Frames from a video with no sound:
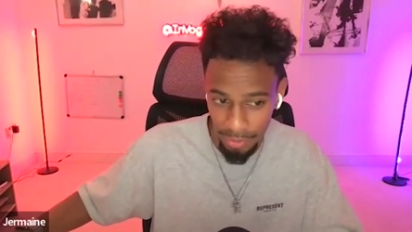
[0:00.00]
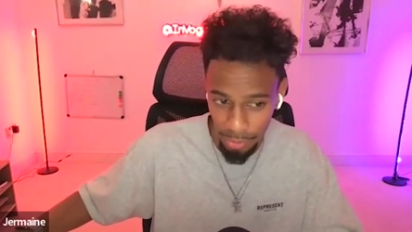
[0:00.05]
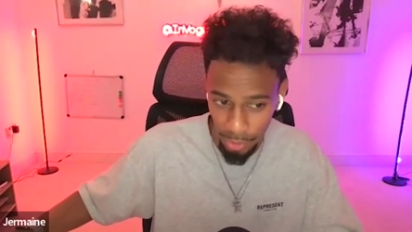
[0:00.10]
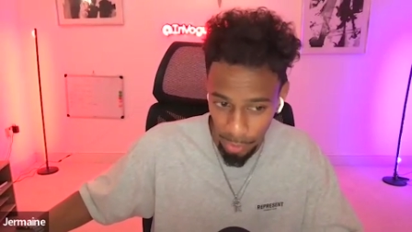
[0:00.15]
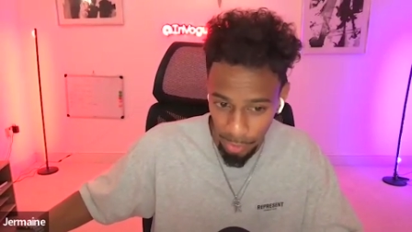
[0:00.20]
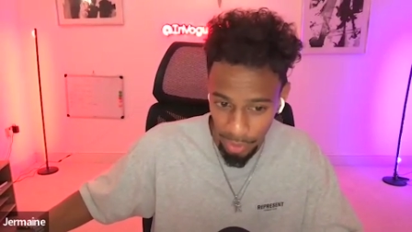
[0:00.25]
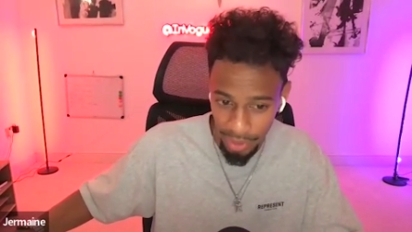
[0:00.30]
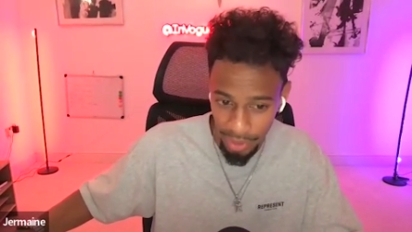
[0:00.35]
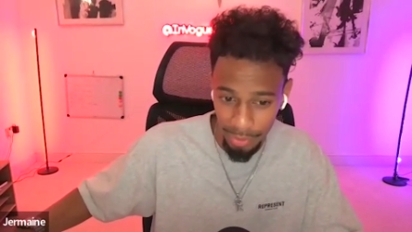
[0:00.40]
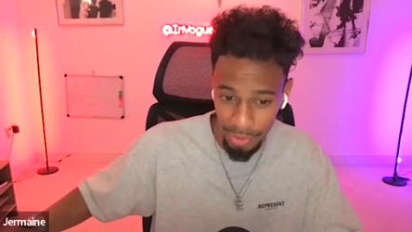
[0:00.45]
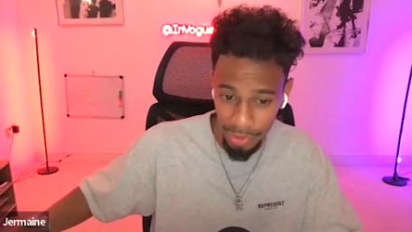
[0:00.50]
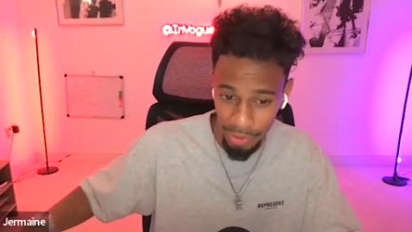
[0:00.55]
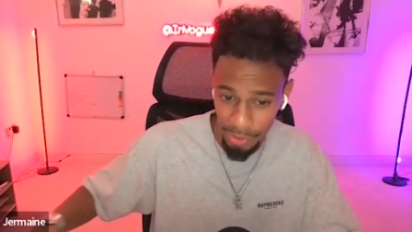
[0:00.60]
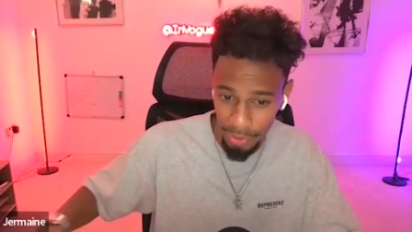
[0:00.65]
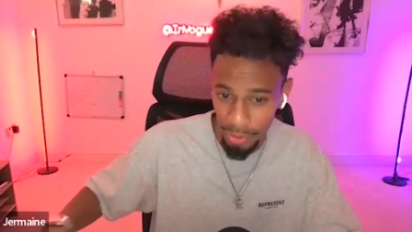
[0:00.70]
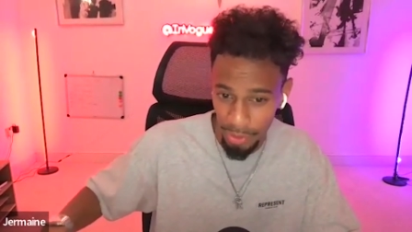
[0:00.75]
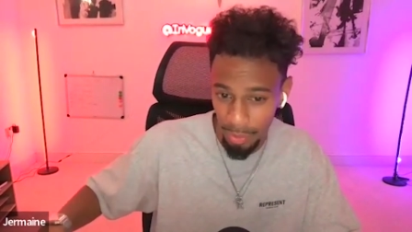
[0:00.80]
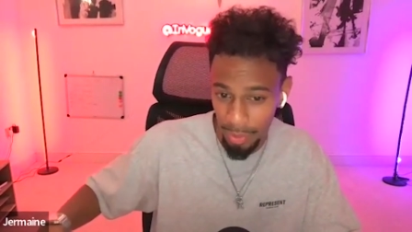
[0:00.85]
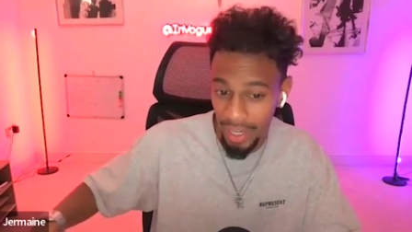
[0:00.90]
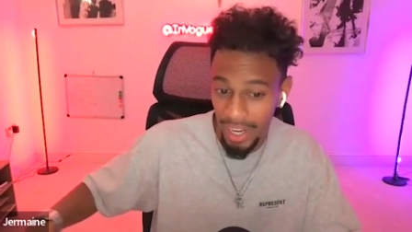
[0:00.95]
ROAS, we should
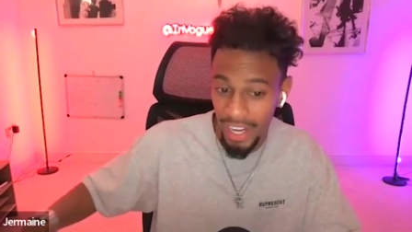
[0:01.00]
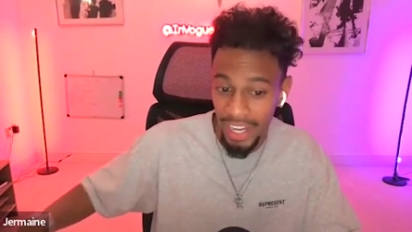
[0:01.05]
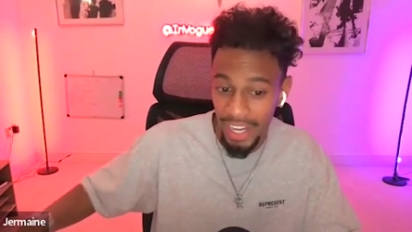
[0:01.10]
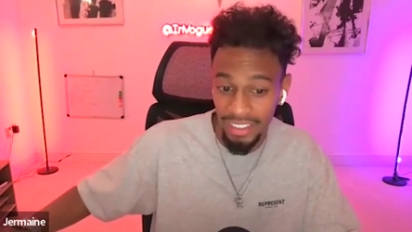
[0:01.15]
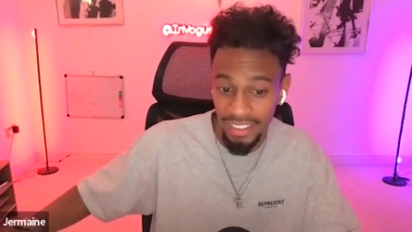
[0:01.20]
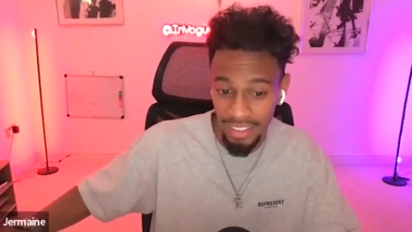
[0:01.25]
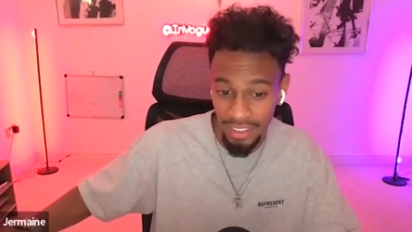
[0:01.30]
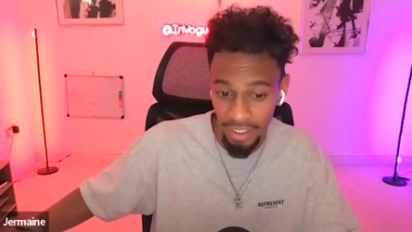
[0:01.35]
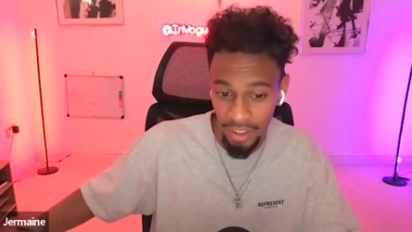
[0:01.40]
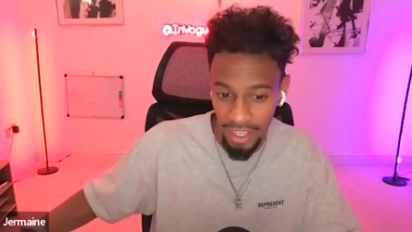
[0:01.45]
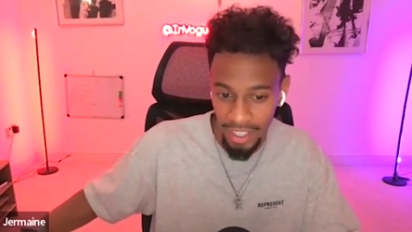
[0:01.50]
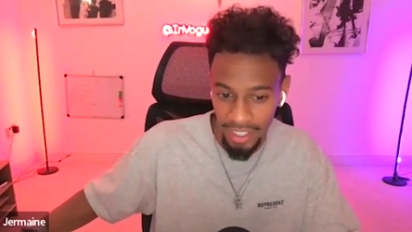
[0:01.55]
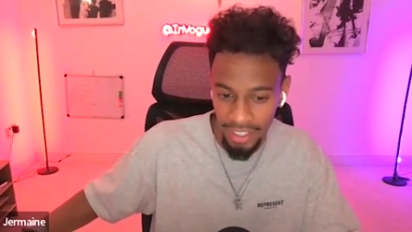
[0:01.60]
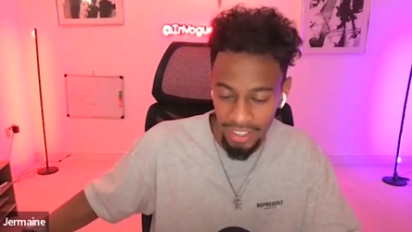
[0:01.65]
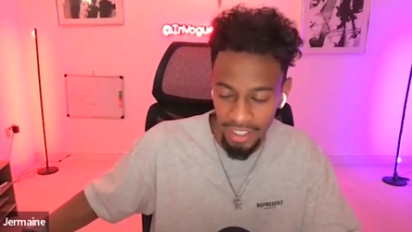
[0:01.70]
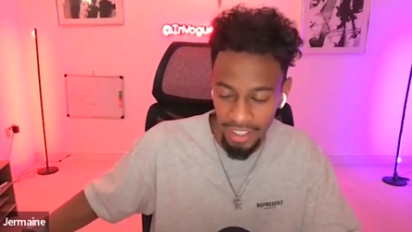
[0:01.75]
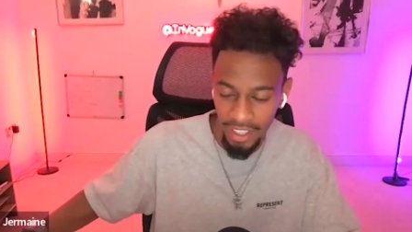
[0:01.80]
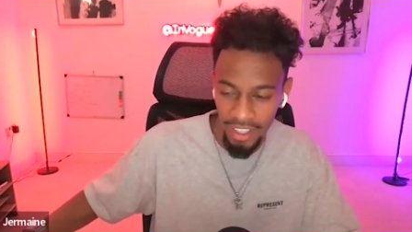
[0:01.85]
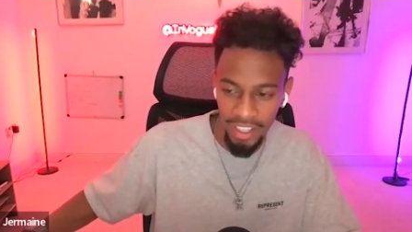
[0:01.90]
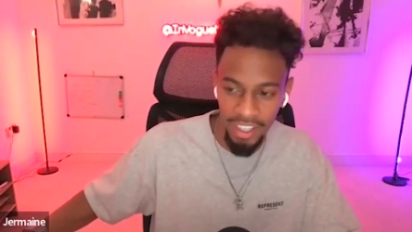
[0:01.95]
do about 8 to
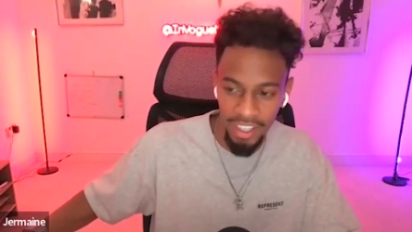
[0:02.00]
9.